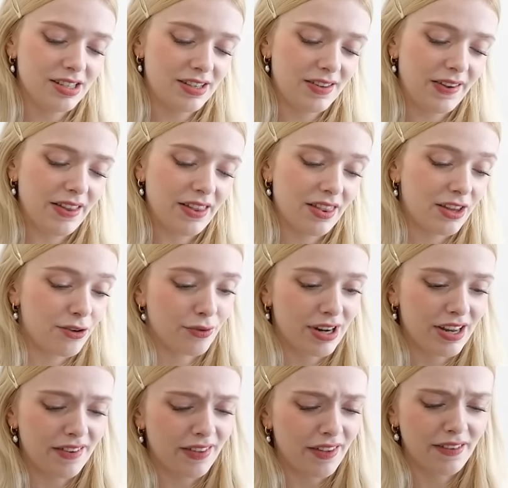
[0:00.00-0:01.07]
see that they'd
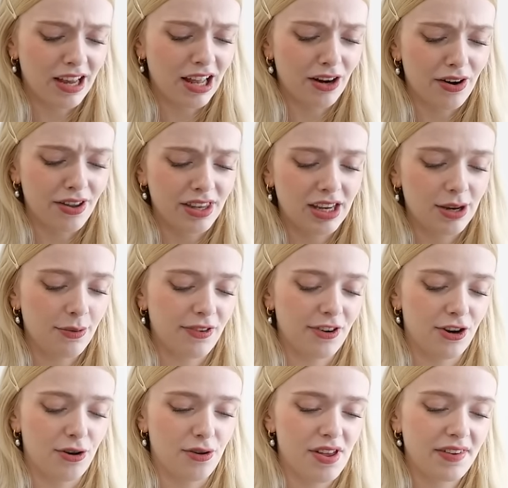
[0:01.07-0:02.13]
released this colour, I think it was new.